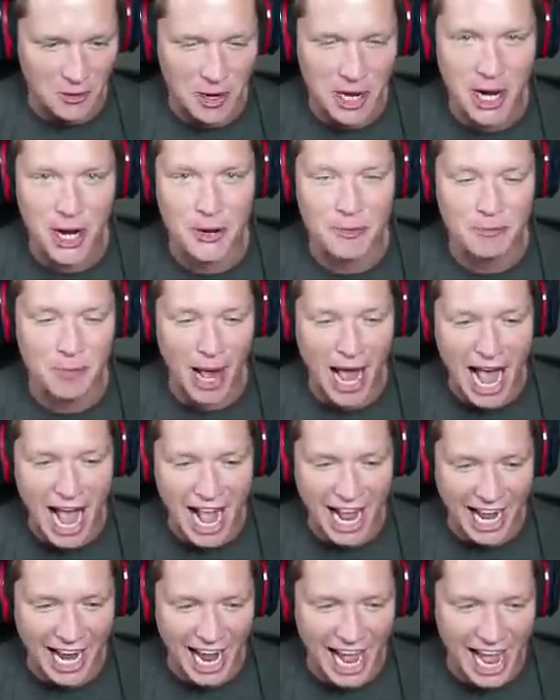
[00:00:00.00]
We are
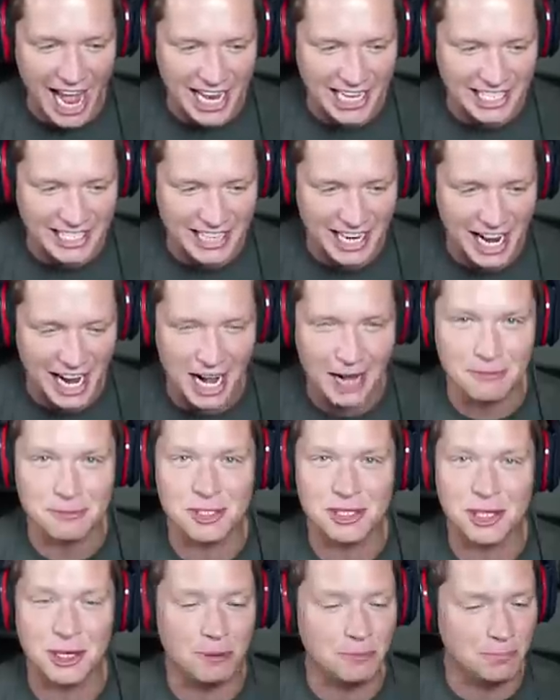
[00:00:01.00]
back, and I'm
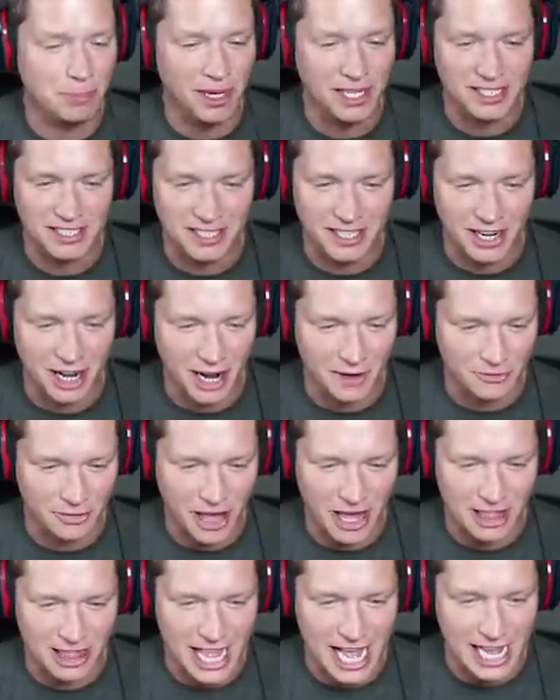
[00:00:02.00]
still buzzing off
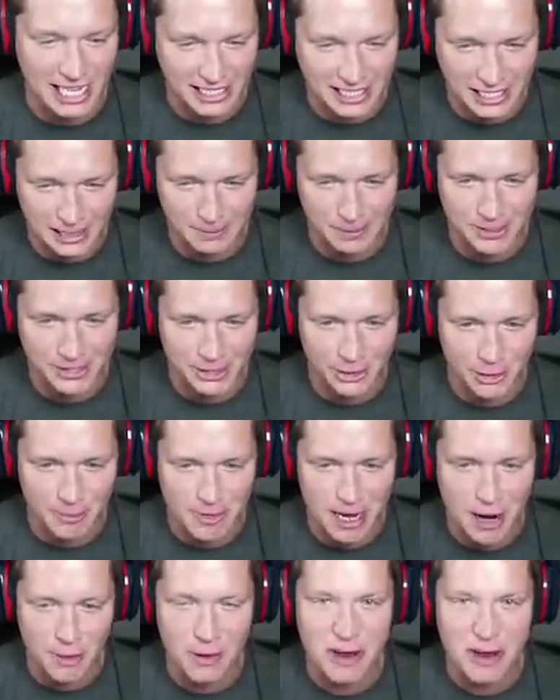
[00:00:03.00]
that last episode, man.